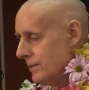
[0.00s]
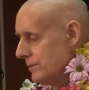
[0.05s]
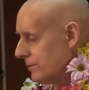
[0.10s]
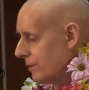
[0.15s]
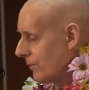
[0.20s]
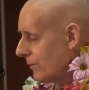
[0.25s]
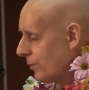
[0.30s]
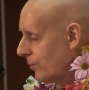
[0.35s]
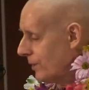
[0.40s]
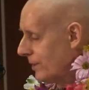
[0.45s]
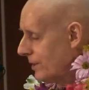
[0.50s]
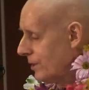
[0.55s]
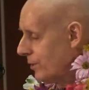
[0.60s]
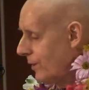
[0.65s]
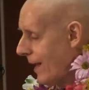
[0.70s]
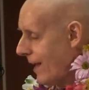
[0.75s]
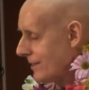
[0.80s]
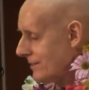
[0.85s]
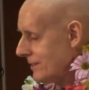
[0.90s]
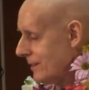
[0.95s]
So for one
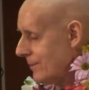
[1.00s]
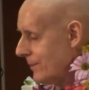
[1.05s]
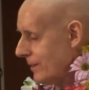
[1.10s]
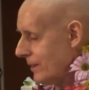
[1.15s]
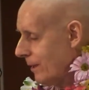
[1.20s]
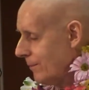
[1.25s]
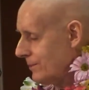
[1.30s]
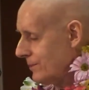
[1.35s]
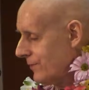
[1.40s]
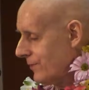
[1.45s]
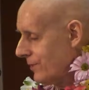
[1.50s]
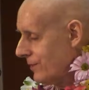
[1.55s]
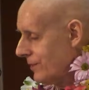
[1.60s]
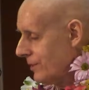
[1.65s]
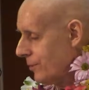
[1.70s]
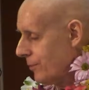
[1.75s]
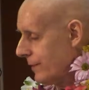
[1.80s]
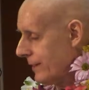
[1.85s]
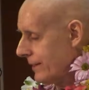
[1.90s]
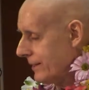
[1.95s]
who actually becomes
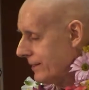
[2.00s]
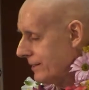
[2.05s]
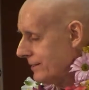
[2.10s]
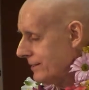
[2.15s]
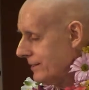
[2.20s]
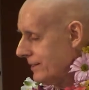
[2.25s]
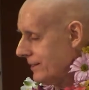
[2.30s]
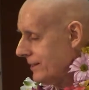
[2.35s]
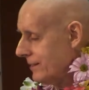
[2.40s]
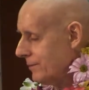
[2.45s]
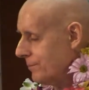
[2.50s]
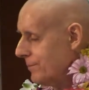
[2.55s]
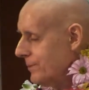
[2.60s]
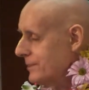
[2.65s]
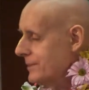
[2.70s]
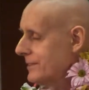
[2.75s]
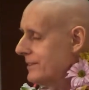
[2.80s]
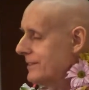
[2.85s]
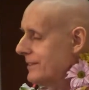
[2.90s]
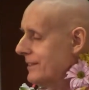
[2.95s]
fully awakened, he can
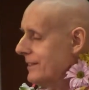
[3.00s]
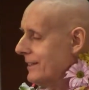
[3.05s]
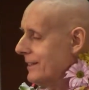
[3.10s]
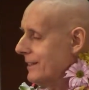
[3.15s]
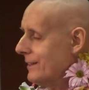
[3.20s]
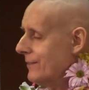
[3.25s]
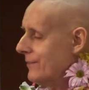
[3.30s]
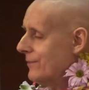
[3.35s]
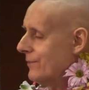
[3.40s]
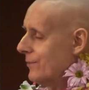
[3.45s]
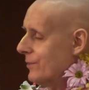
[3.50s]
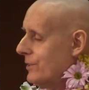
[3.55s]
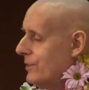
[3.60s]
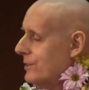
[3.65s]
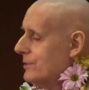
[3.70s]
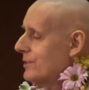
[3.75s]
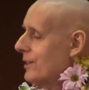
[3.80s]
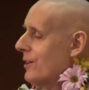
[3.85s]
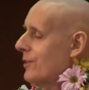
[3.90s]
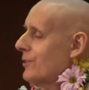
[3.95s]
perceive
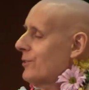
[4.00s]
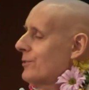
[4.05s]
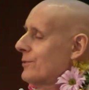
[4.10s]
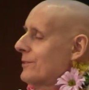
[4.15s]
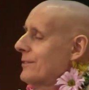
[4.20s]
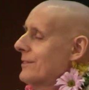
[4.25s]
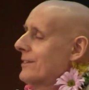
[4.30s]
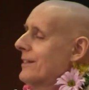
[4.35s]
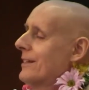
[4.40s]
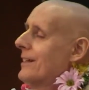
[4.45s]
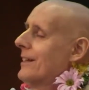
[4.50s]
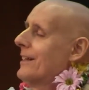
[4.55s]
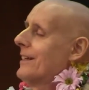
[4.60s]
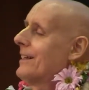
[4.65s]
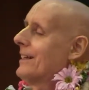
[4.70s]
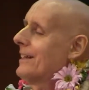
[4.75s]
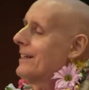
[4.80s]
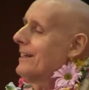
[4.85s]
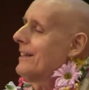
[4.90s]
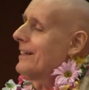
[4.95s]
with his own
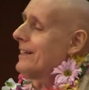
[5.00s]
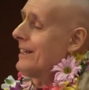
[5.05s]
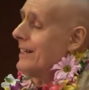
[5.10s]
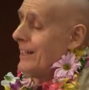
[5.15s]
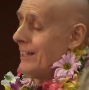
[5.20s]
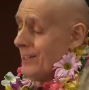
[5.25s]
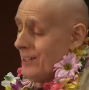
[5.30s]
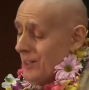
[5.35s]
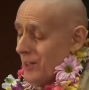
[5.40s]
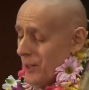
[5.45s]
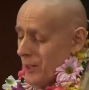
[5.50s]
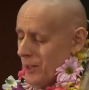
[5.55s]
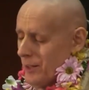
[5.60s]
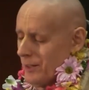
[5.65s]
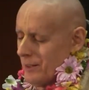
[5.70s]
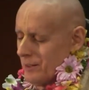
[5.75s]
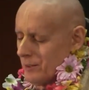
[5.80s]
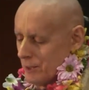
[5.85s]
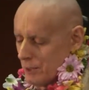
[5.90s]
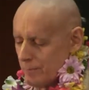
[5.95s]

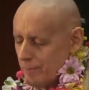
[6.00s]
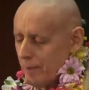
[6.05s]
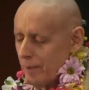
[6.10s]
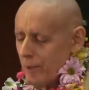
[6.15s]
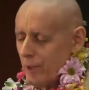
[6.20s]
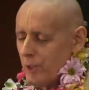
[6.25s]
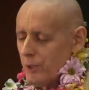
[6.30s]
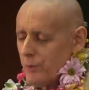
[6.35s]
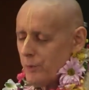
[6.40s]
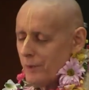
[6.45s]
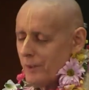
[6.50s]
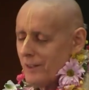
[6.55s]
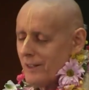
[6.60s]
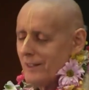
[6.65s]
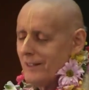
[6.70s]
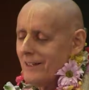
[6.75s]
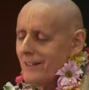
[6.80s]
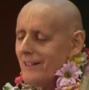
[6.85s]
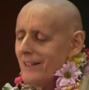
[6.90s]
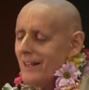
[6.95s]

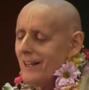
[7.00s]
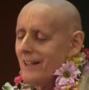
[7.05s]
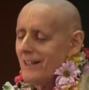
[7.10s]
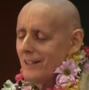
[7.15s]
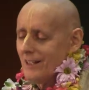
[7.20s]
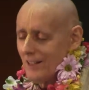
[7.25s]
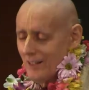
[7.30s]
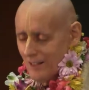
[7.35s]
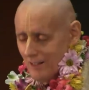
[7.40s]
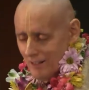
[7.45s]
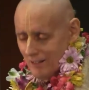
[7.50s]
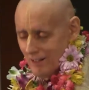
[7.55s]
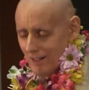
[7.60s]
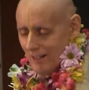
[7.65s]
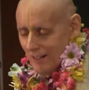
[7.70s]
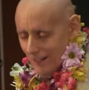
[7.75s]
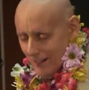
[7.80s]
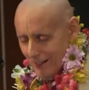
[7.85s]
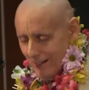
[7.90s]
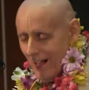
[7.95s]
spiritual
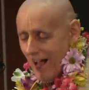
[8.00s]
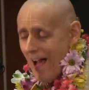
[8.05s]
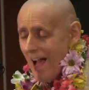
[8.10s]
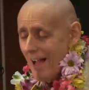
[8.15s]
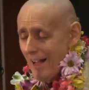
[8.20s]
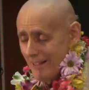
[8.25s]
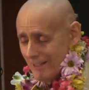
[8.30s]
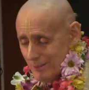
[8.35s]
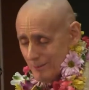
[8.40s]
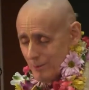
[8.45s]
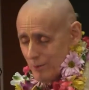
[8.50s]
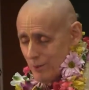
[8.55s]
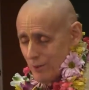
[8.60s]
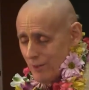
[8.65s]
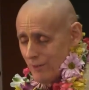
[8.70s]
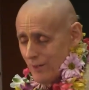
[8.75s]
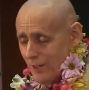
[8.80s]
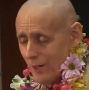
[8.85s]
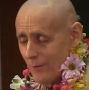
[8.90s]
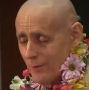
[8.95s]
eyes, which
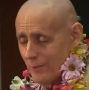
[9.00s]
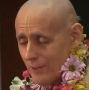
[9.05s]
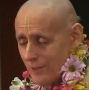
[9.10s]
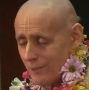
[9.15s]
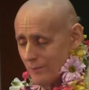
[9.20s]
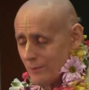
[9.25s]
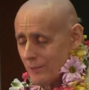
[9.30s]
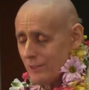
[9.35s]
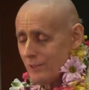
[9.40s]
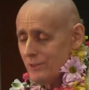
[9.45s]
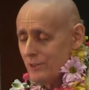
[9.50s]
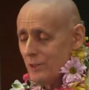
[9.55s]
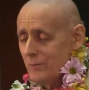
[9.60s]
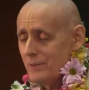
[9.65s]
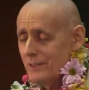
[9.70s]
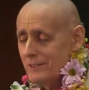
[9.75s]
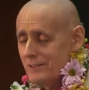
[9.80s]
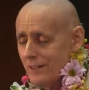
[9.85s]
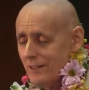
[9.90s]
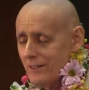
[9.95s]
are there within your
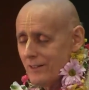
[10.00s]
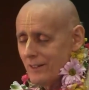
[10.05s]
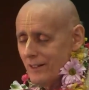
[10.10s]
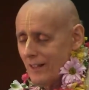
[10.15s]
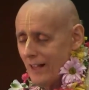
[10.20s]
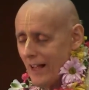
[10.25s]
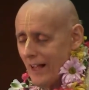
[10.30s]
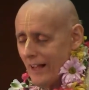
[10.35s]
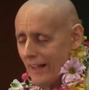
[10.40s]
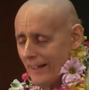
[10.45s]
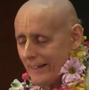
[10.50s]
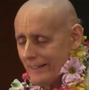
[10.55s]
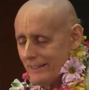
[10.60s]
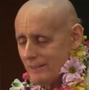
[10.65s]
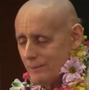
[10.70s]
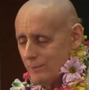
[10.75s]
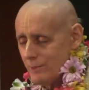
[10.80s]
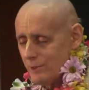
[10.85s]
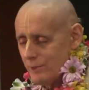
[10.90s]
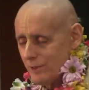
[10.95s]
material
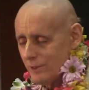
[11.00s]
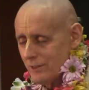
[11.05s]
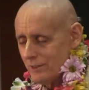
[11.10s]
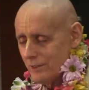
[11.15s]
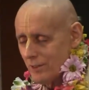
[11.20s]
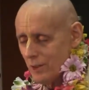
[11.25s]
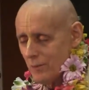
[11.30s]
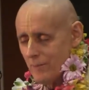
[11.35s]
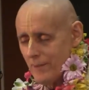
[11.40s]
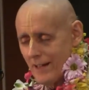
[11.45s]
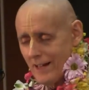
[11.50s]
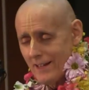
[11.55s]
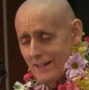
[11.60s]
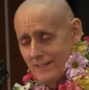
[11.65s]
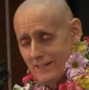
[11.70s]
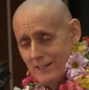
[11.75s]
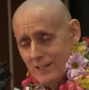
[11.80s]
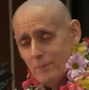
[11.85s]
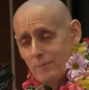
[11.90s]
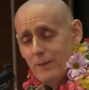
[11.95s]
eyes, which can go
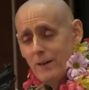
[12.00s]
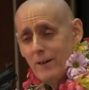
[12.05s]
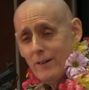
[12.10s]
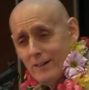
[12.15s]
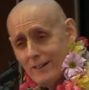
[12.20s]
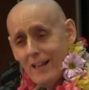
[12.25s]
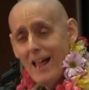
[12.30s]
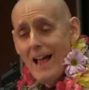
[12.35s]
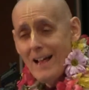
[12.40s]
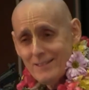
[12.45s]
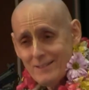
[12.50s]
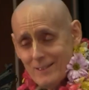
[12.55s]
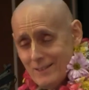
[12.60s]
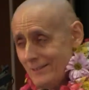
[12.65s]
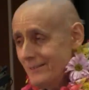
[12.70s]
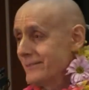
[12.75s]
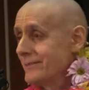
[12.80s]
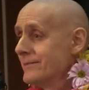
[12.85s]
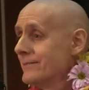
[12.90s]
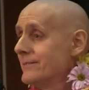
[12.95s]
bad and need a pair of glasses.